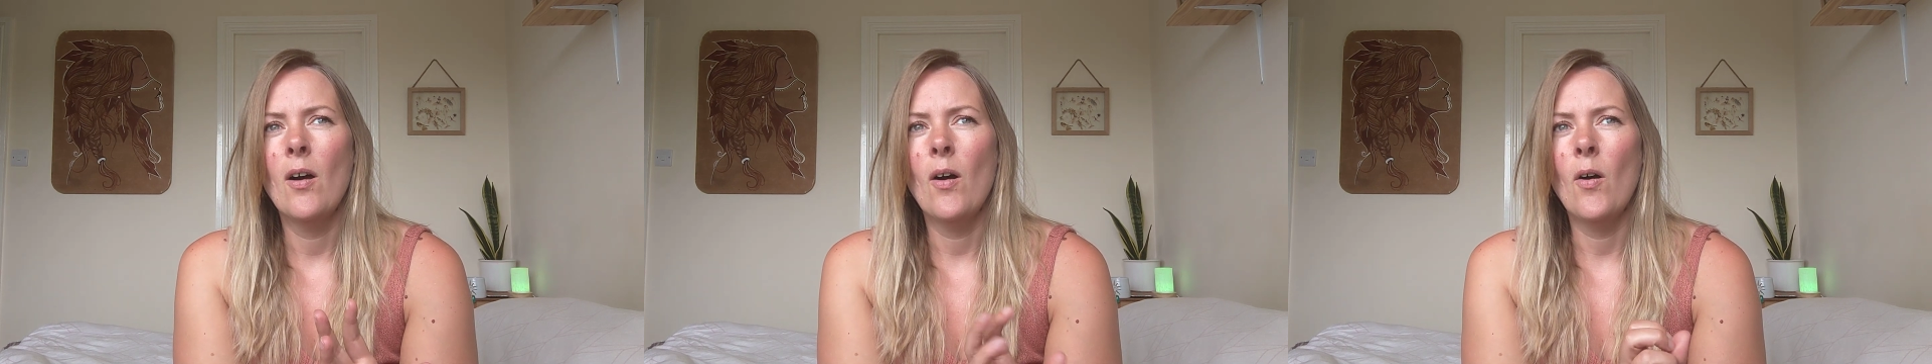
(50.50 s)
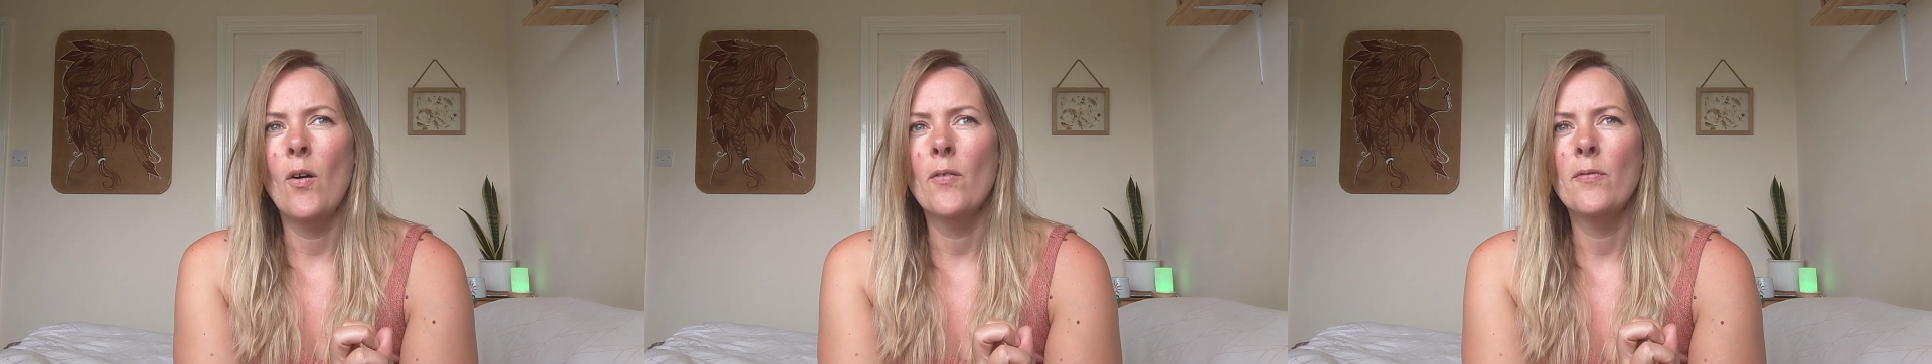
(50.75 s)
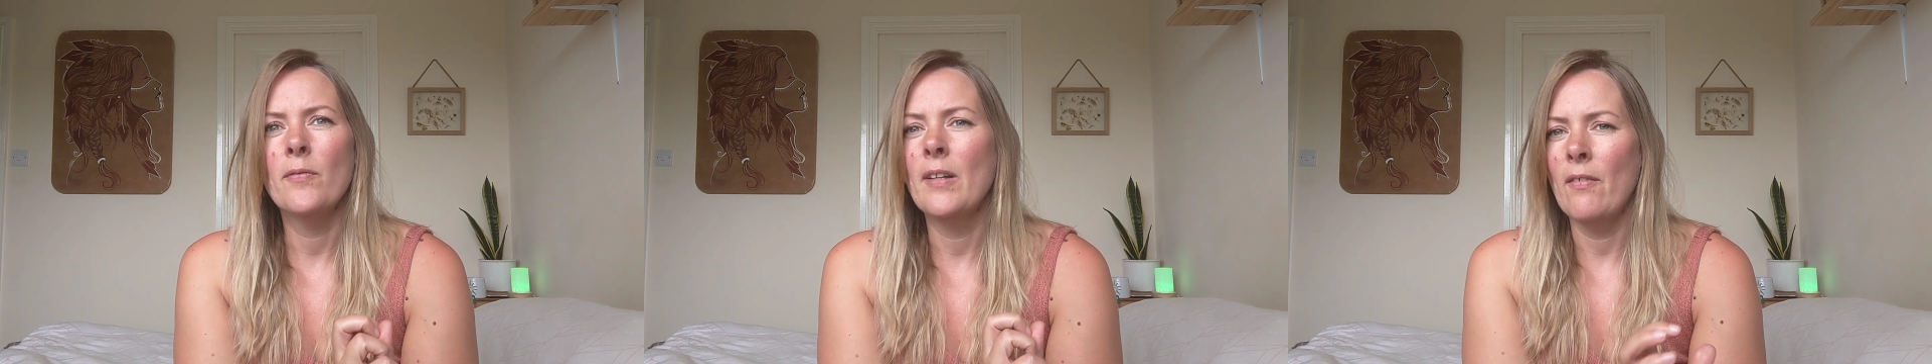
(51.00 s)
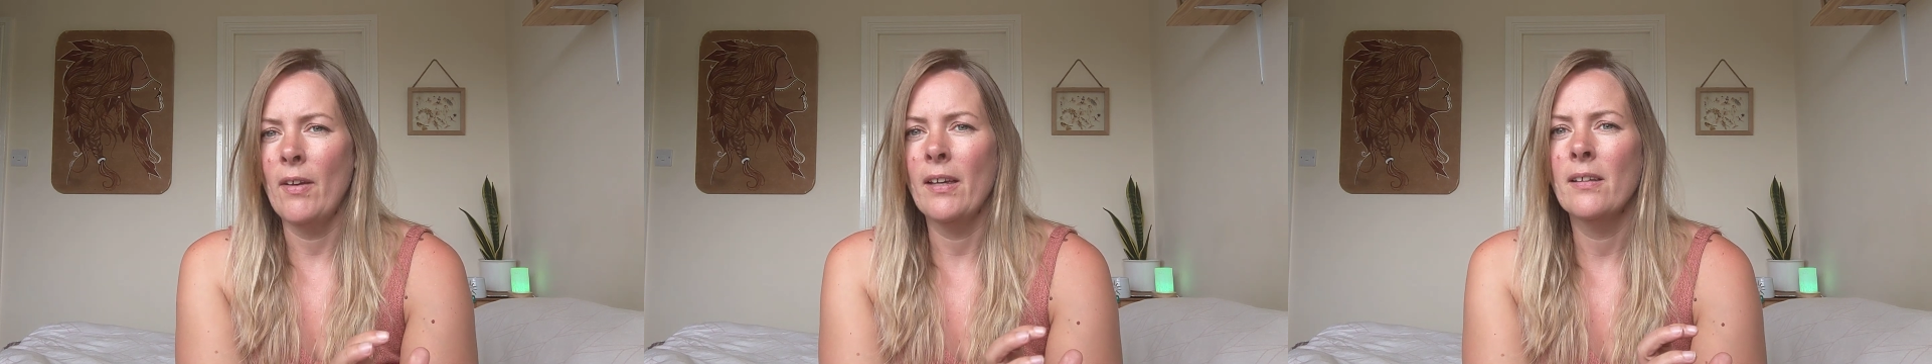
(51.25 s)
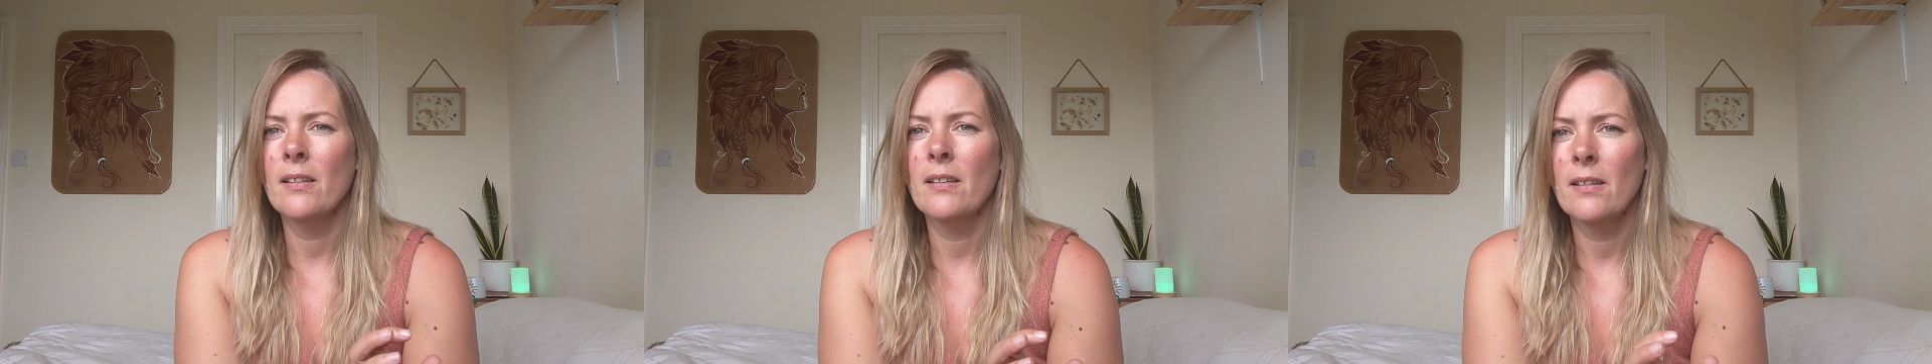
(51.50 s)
of living.